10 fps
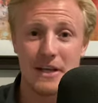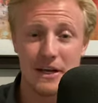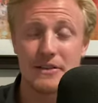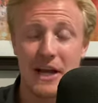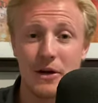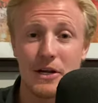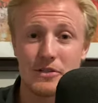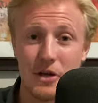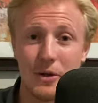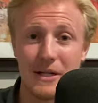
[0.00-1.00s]
their
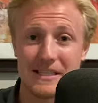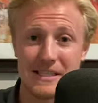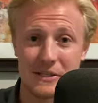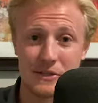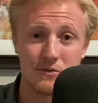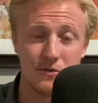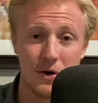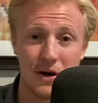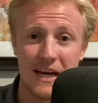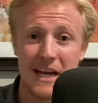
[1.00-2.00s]
condolences
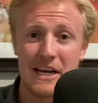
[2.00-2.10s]
for,